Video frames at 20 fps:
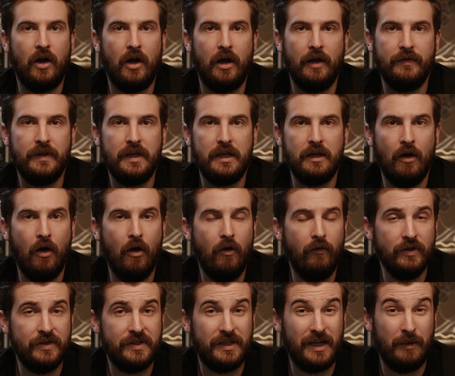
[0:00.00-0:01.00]
on the
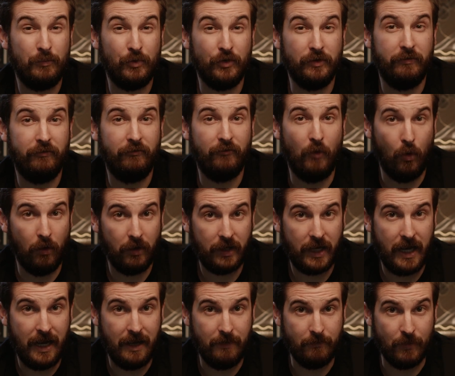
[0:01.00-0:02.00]
oversampled
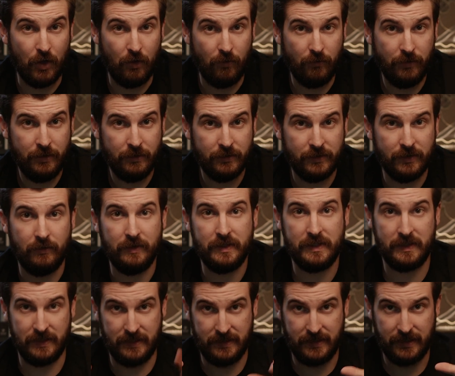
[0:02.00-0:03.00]
4K mode, so
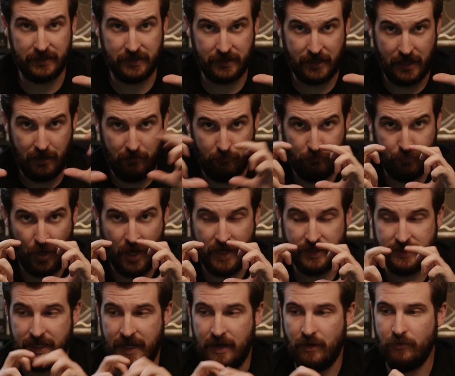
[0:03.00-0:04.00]
it's the 6K
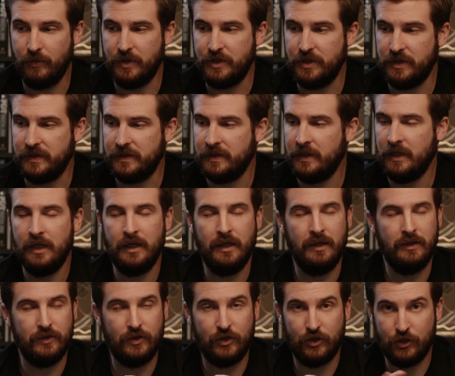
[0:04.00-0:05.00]
brought down, which is
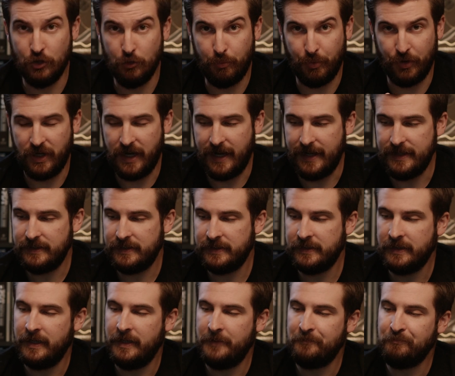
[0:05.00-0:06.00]
super
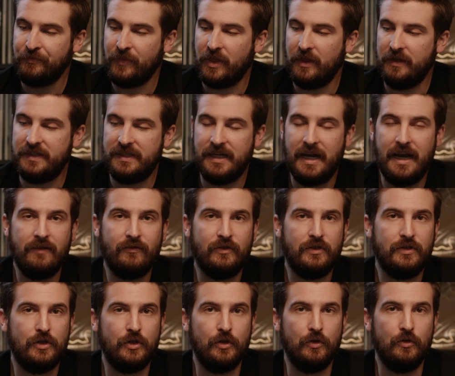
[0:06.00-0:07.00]
nice.
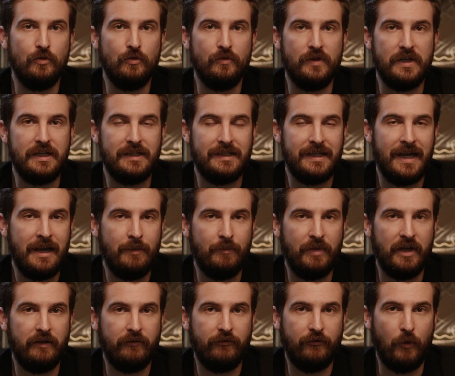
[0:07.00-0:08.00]
Saved to the
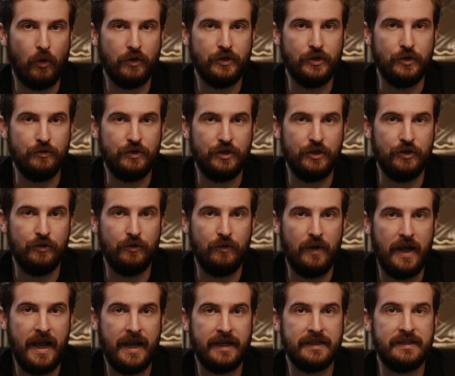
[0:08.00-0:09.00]
10-bit
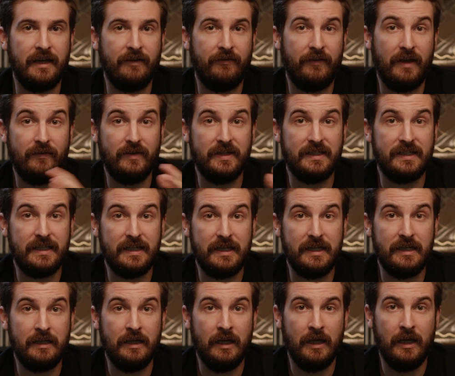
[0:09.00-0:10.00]
422
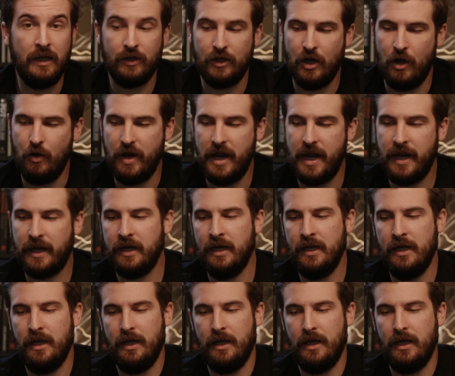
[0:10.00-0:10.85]
XF-AVC codec